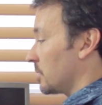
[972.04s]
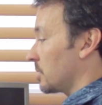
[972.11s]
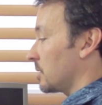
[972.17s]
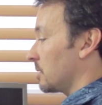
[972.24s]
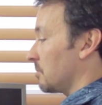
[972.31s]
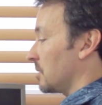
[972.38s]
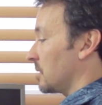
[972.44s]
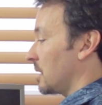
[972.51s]
you're
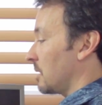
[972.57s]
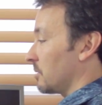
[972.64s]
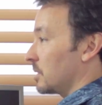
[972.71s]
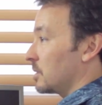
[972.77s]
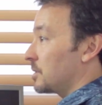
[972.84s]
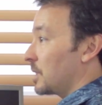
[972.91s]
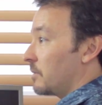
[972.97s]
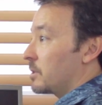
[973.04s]
not really
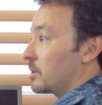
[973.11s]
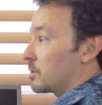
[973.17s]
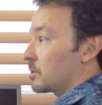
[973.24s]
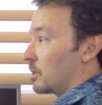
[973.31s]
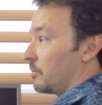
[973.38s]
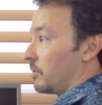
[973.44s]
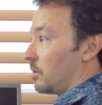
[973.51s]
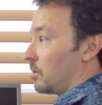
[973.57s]
saving
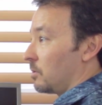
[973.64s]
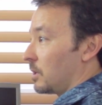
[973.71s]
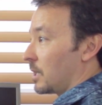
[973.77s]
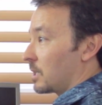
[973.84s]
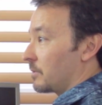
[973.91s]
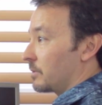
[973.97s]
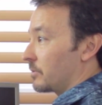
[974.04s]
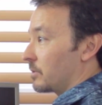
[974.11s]
yourself a whole
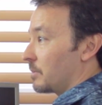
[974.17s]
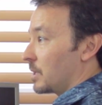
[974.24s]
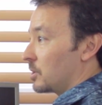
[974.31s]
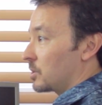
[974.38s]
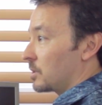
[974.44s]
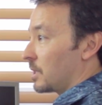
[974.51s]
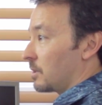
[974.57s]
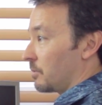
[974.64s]
lot of
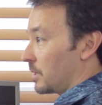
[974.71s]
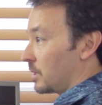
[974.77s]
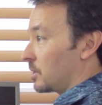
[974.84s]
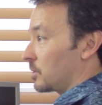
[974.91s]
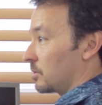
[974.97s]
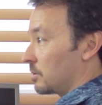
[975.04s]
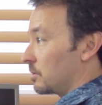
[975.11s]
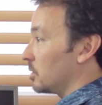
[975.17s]
information that way
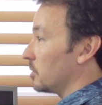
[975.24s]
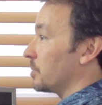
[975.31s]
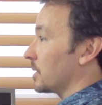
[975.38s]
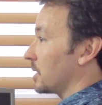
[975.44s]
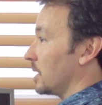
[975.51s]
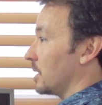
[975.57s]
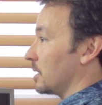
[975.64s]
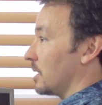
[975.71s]
because you're
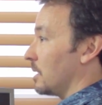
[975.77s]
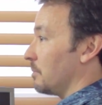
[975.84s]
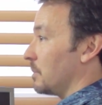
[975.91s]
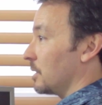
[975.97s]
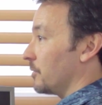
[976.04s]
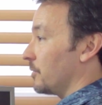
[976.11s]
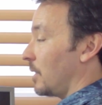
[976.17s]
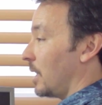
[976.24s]
duplicating that
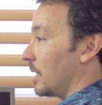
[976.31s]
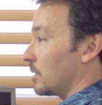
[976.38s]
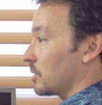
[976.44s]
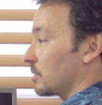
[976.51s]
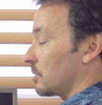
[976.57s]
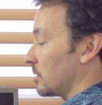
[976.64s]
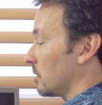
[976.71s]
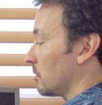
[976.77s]
big file,
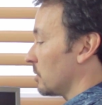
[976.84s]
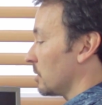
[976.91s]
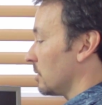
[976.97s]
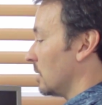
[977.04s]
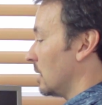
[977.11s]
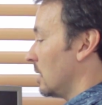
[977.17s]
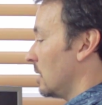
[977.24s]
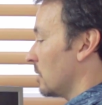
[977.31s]
so there's no
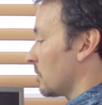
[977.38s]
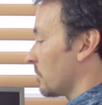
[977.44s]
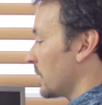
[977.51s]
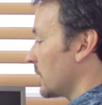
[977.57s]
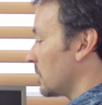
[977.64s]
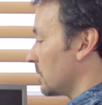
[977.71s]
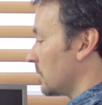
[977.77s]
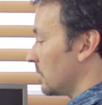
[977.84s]
real
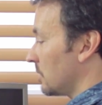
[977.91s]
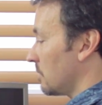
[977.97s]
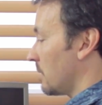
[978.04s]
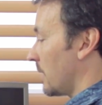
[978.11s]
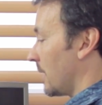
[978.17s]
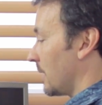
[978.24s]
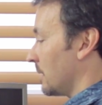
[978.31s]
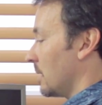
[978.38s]
reason to do
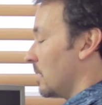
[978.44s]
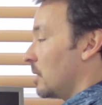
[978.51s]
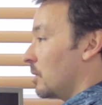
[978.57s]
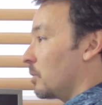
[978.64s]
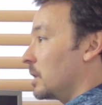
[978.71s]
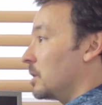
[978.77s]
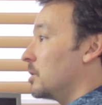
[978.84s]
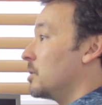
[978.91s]
that.
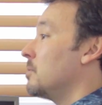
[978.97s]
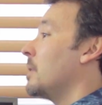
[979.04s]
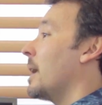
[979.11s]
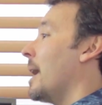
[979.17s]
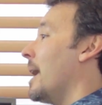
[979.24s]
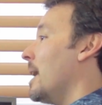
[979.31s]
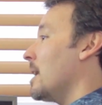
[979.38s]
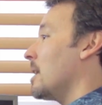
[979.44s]
We do
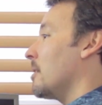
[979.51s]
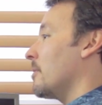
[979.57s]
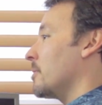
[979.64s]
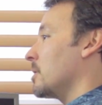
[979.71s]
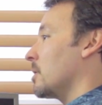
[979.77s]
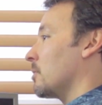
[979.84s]
have the